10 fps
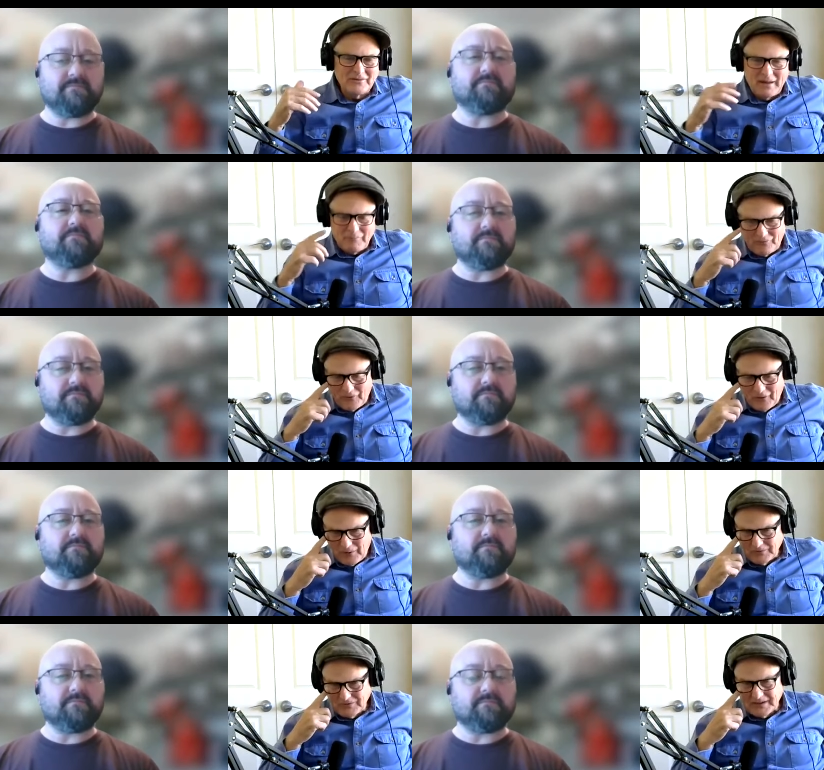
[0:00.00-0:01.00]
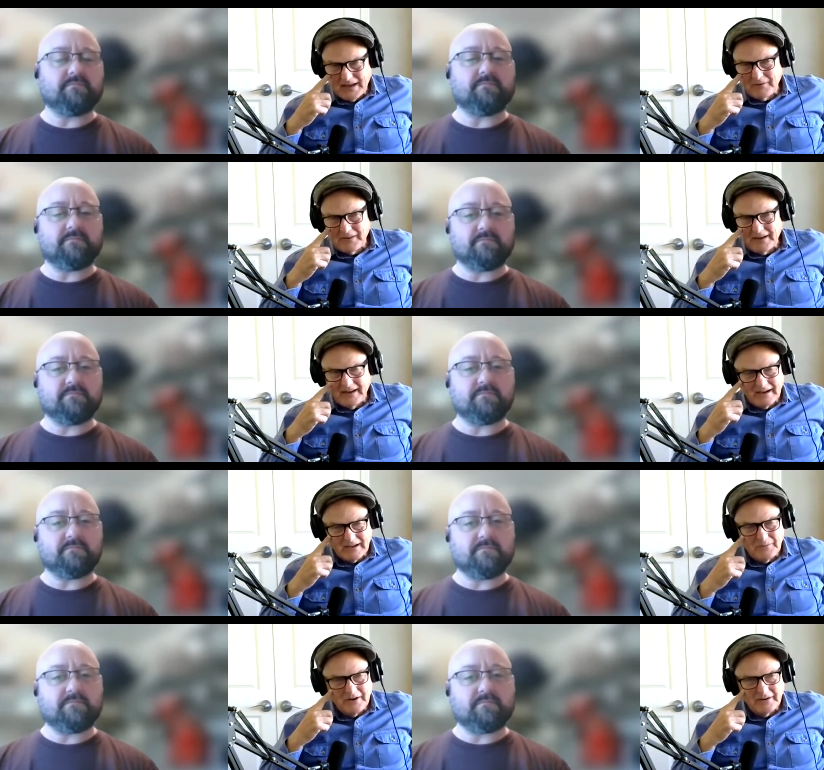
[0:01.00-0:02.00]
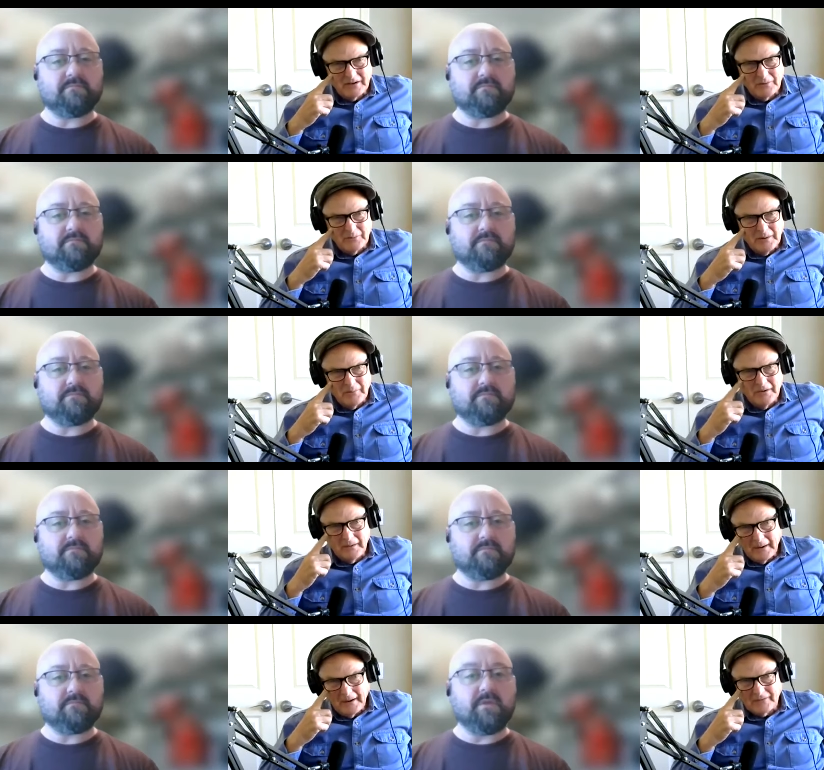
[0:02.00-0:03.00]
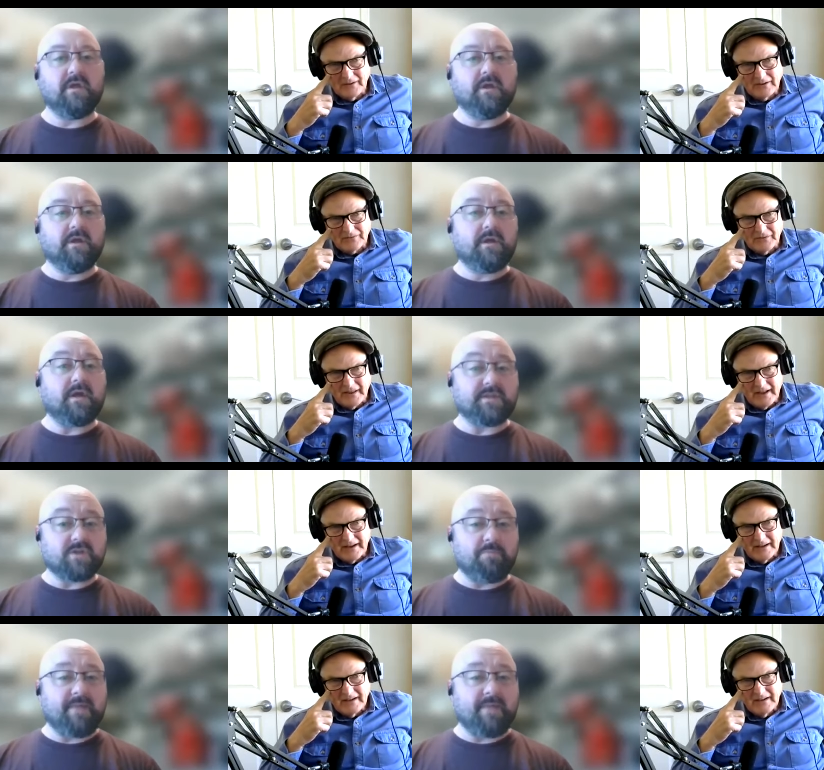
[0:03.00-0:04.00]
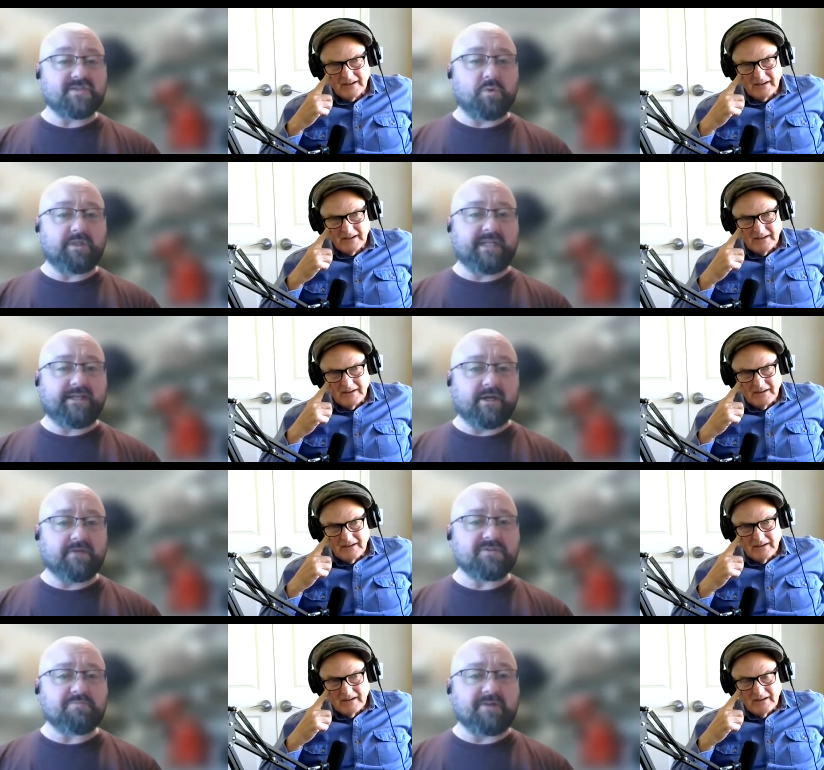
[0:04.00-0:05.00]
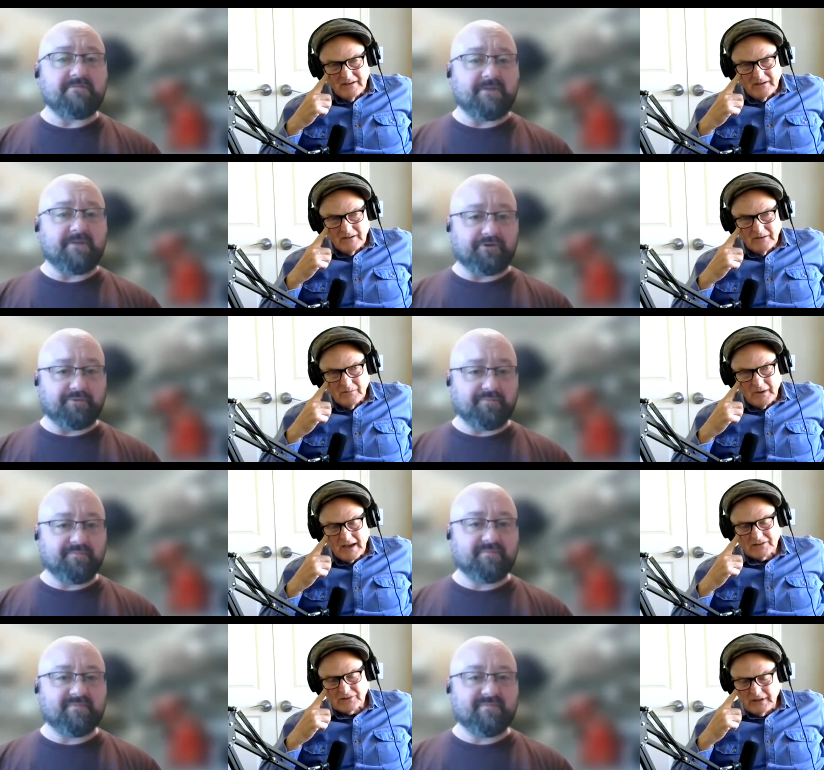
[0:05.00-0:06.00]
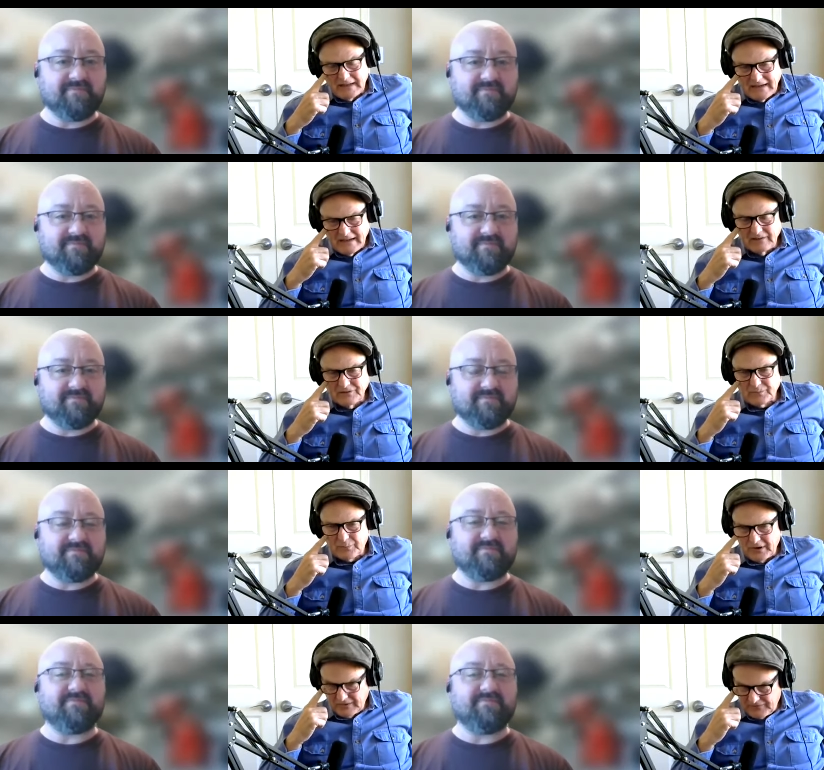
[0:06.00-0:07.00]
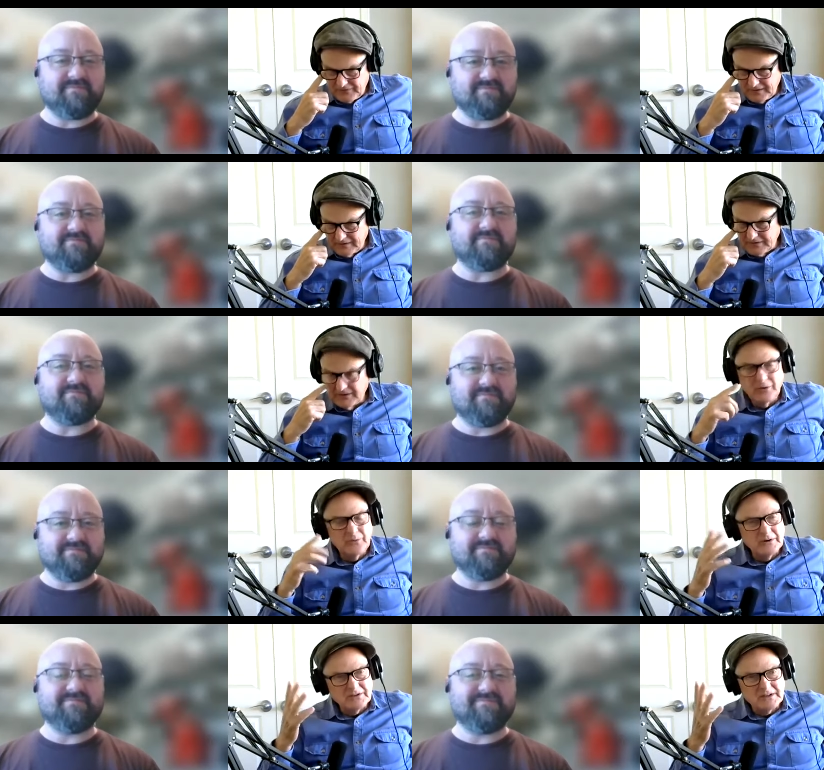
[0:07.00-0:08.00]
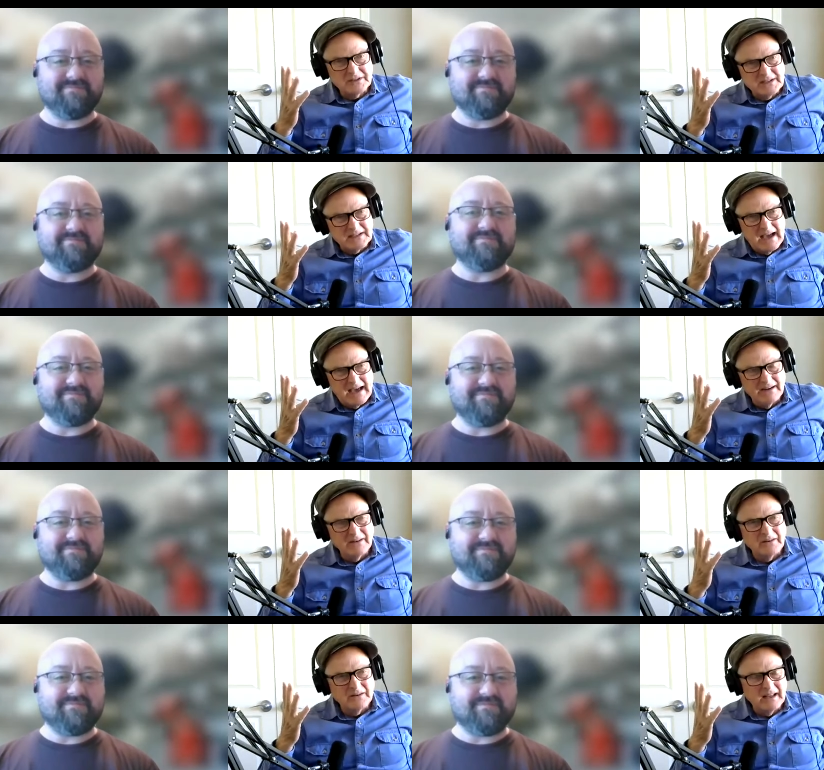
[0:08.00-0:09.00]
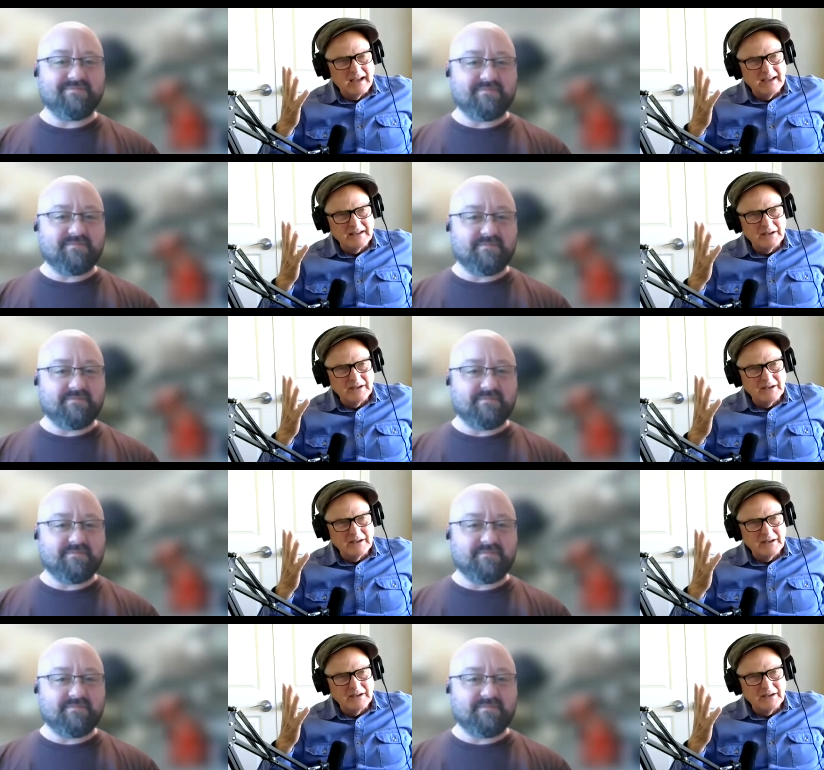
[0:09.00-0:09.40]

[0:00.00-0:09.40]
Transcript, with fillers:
Speaker 1: of that before. What was the name of that documentary? Do you remember? I have to look.
Speaker 2: For uh, it's called Pasqualina of Springfield.
Speaker 1: Pasqualina of Springfield. Do you know where she she got it online